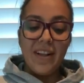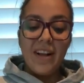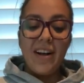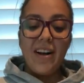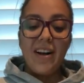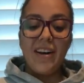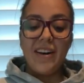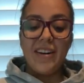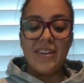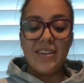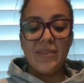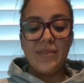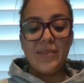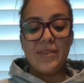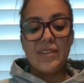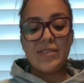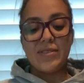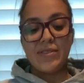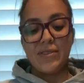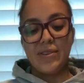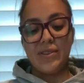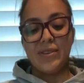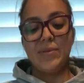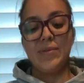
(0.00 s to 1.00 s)
on U.S.
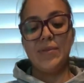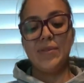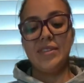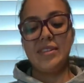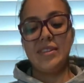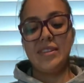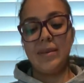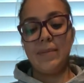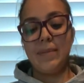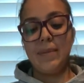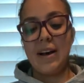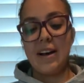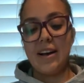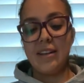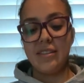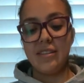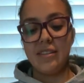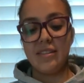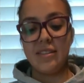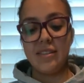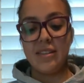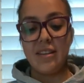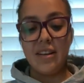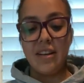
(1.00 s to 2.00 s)
soil once they pass.